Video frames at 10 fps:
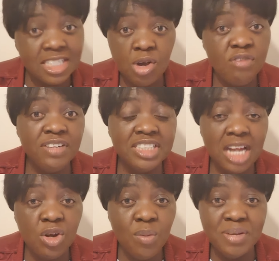Jehovah
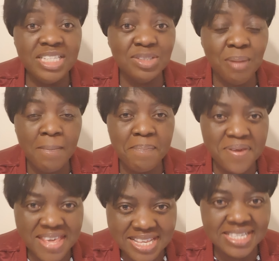Shalom. He is my
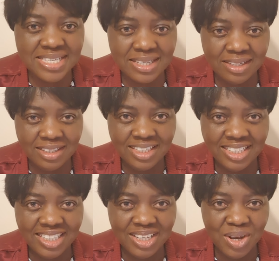peace
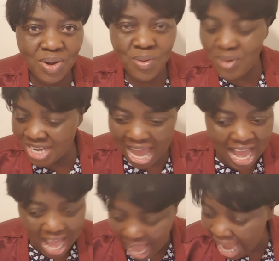when
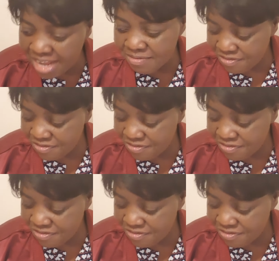I am